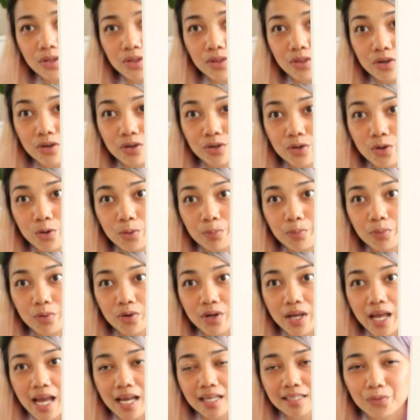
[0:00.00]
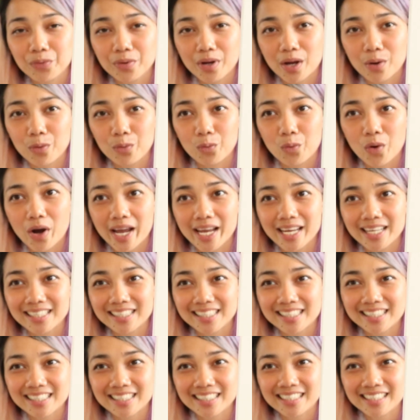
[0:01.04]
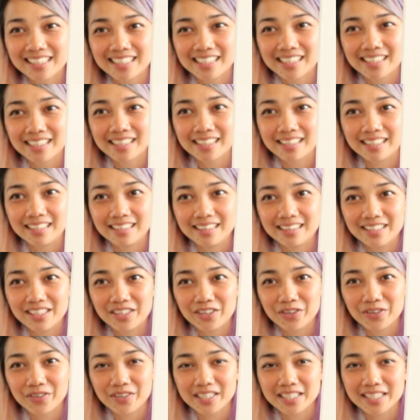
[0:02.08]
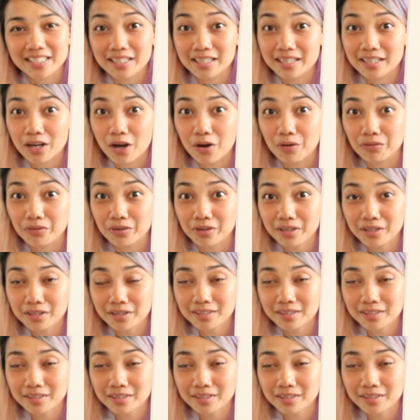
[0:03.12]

The third notebook has a white glittery cover